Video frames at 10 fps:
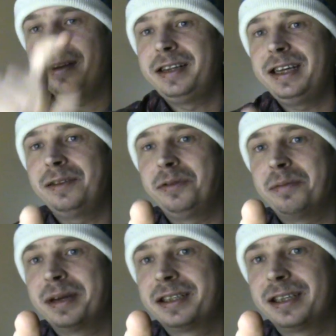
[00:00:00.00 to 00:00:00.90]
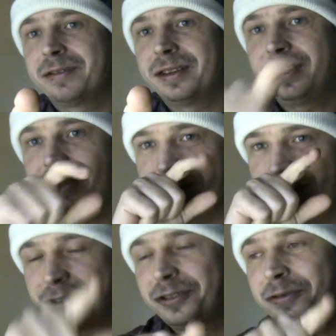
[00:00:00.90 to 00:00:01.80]
a deal with myself there
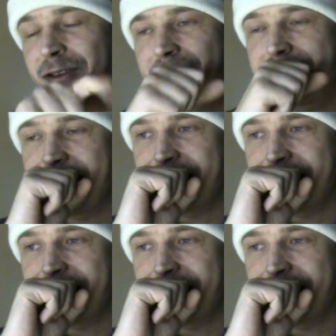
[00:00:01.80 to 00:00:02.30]
not to fucking say